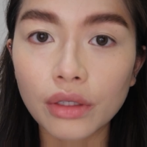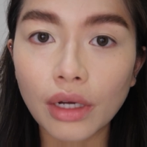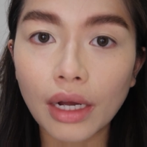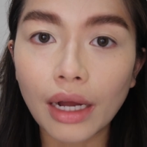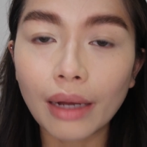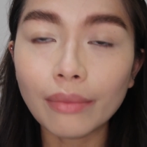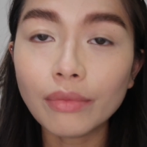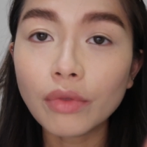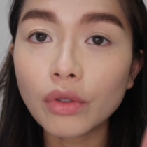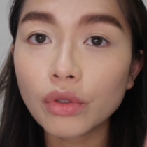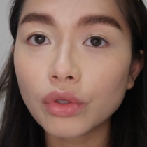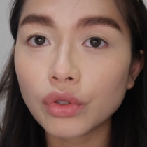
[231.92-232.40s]

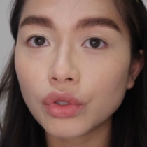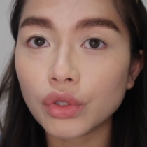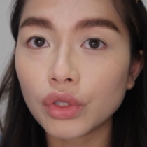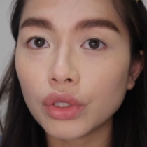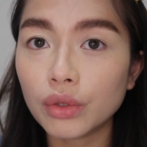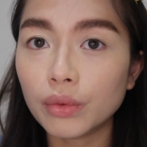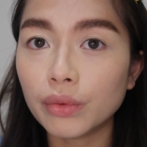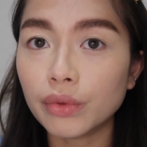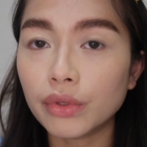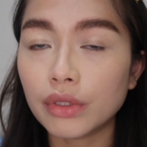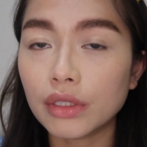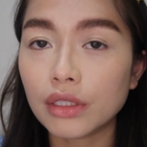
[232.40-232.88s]
I'm not
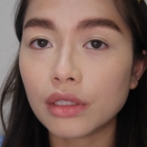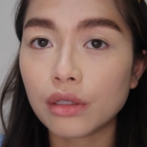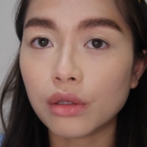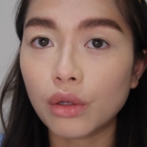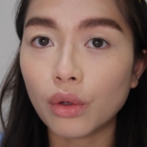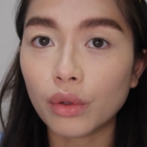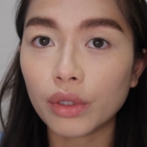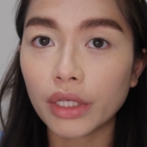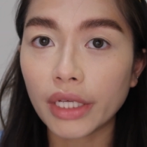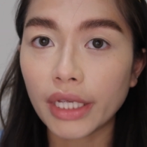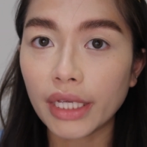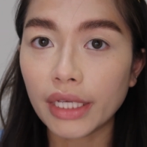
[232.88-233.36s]
sure would this
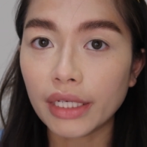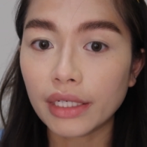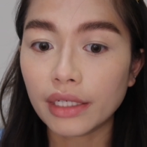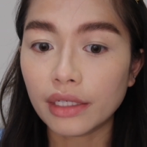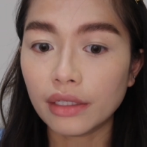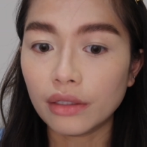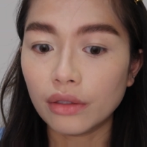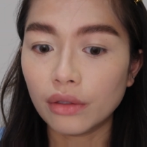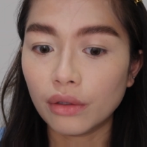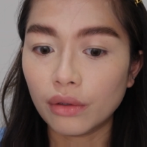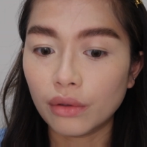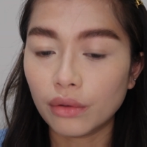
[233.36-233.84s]
look
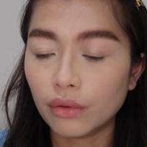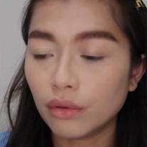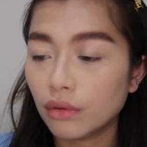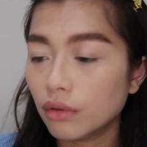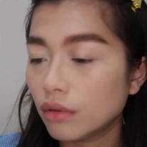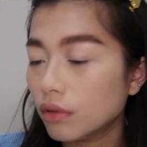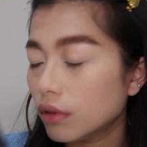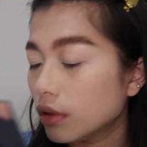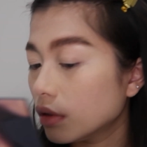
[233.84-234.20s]
cakey though.